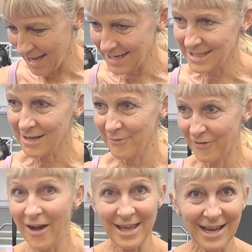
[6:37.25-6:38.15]
and
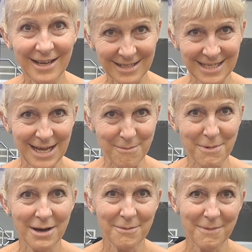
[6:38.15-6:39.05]
via Tim,
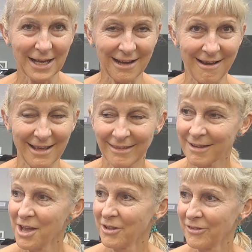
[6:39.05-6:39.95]
my client.
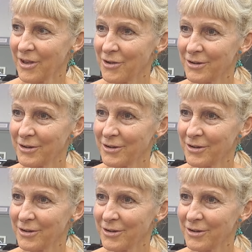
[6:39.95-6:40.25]
So